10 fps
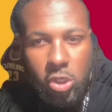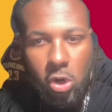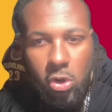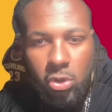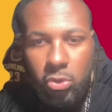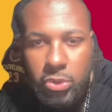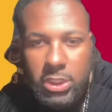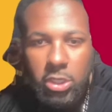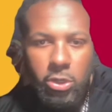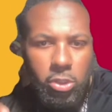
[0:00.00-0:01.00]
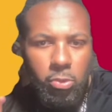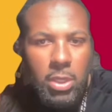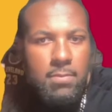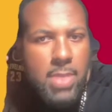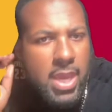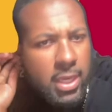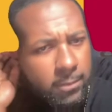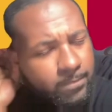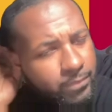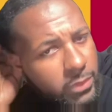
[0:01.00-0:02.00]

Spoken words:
Cardinals here. Green Bay